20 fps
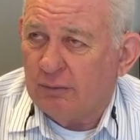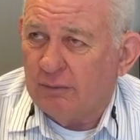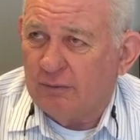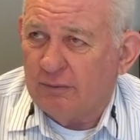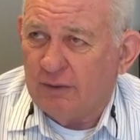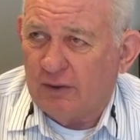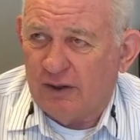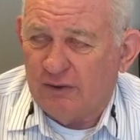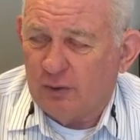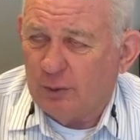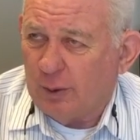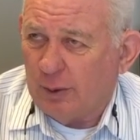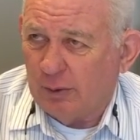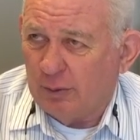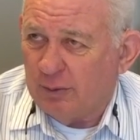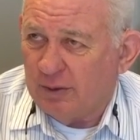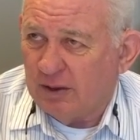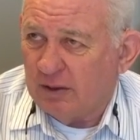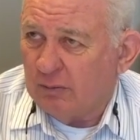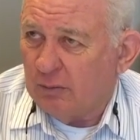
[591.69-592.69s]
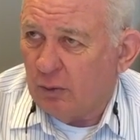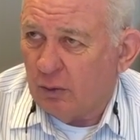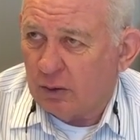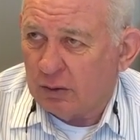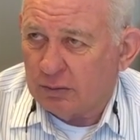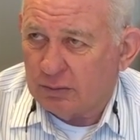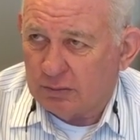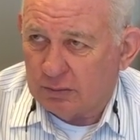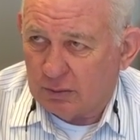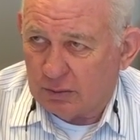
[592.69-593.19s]
Very few people have been in
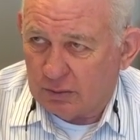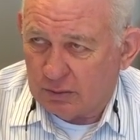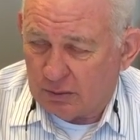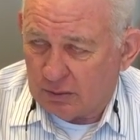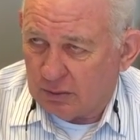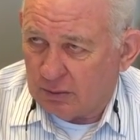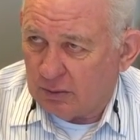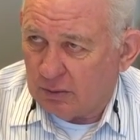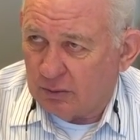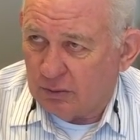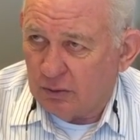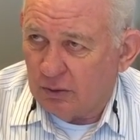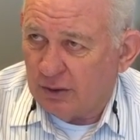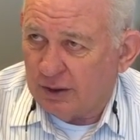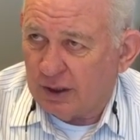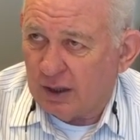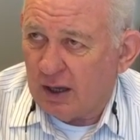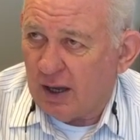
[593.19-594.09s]
more grueling